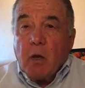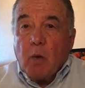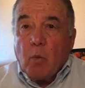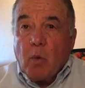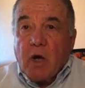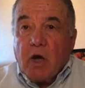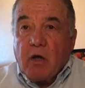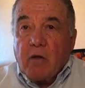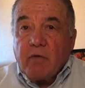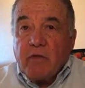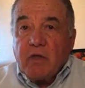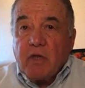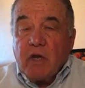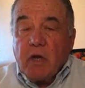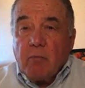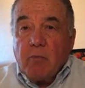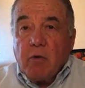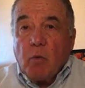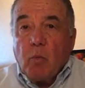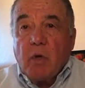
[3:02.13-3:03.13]
Well, the
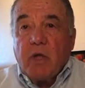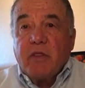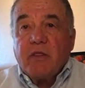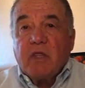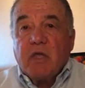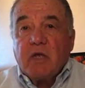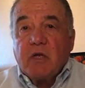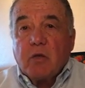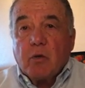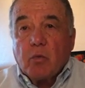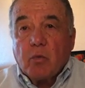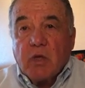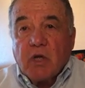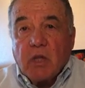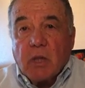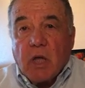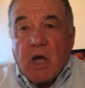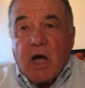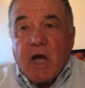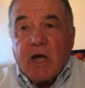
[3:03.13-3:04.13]
number one thing to
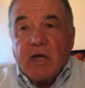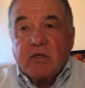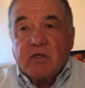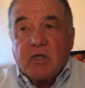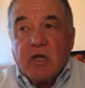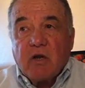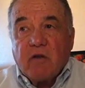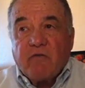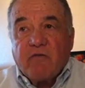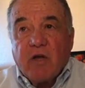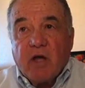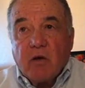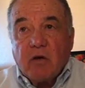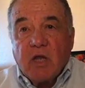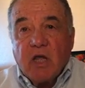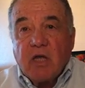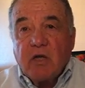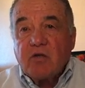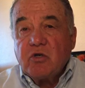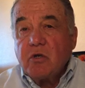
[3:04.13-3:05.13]
realize that a
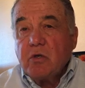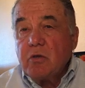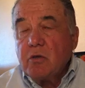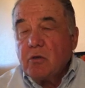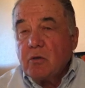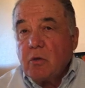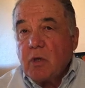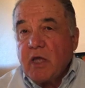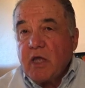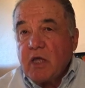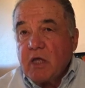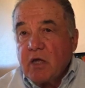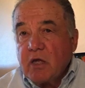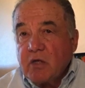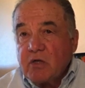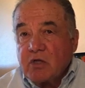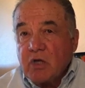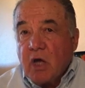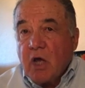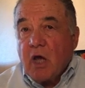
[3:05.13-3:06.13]
foundation who
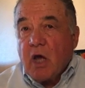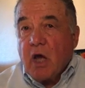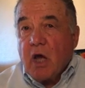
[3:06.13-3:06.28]
is